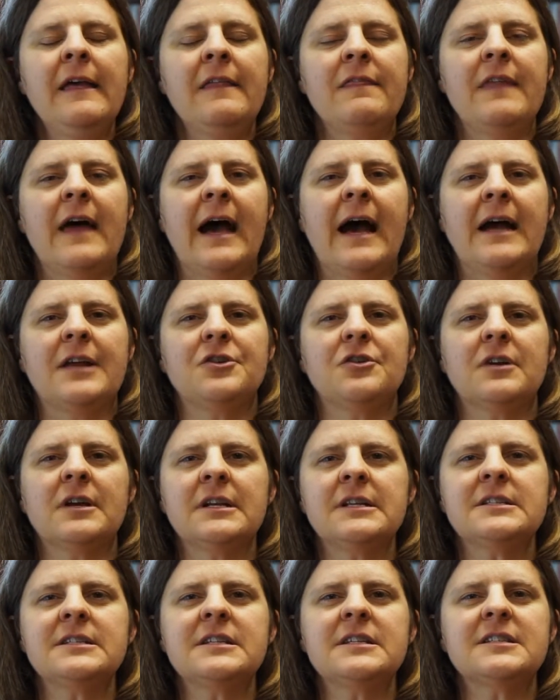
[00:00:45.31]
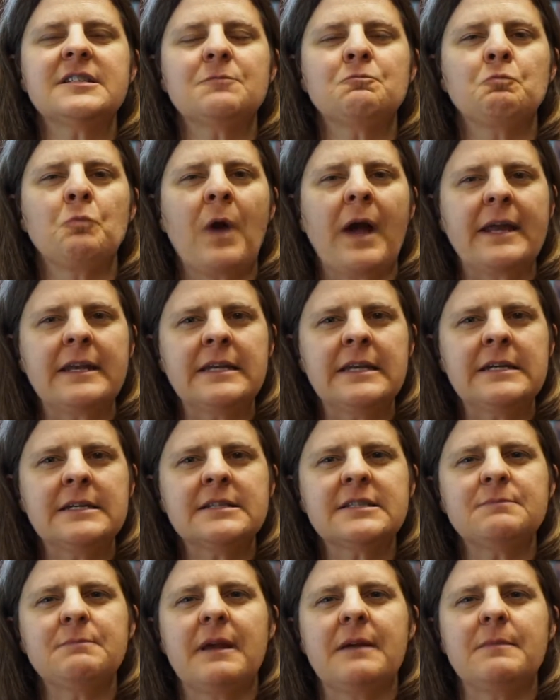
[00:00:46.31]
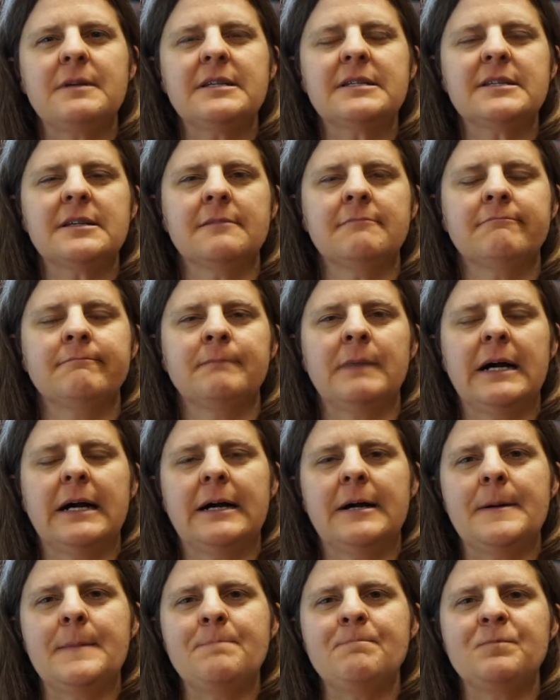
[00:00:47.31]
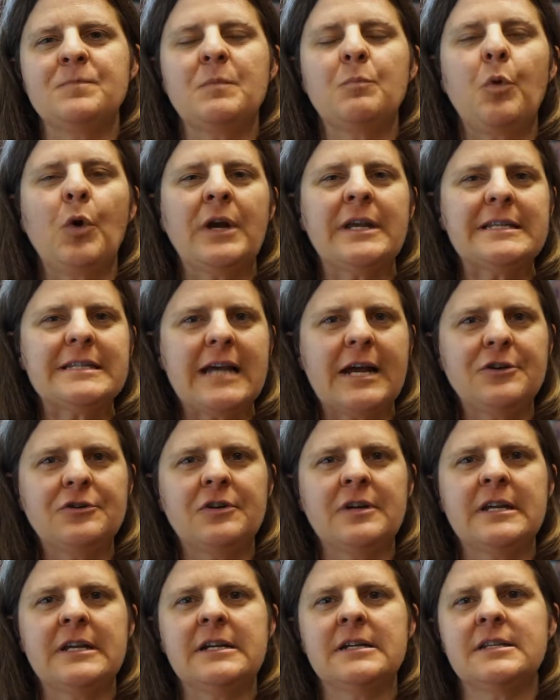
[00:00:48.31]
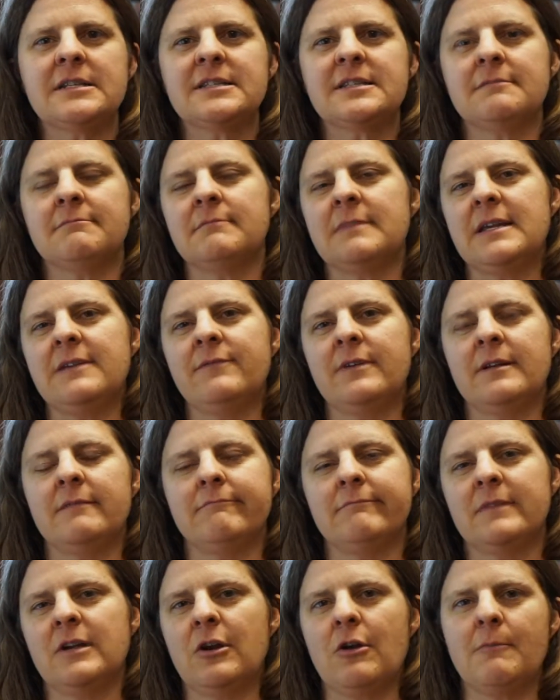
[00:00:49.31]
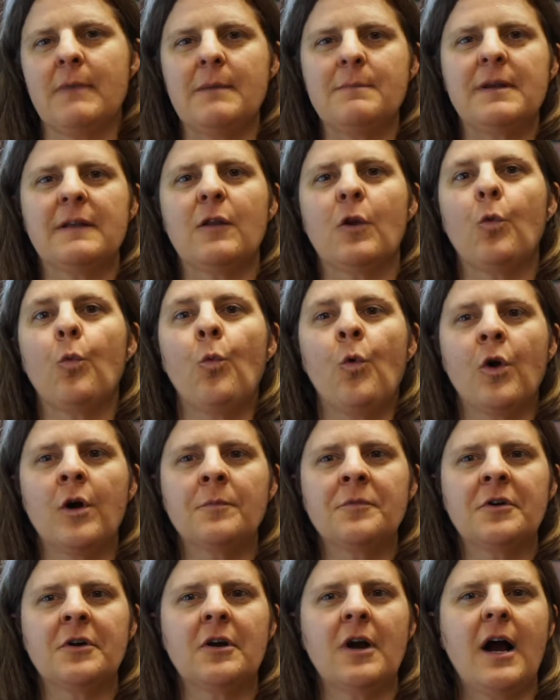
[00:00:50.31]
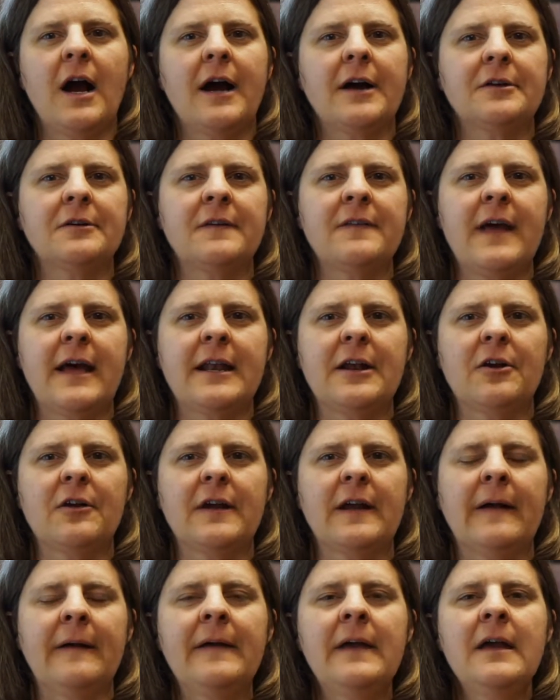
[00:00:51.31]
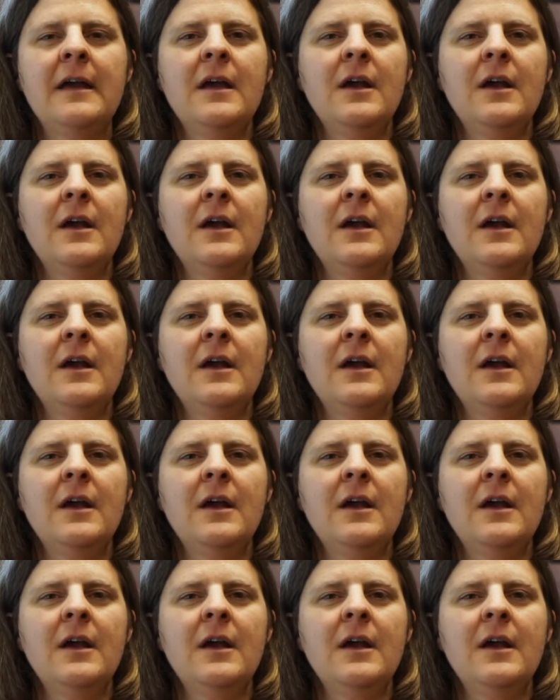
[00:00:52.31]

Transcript: that you're going to see some redness, maybe some point tenderness, some even, it might be a little warmer or hotter in that area.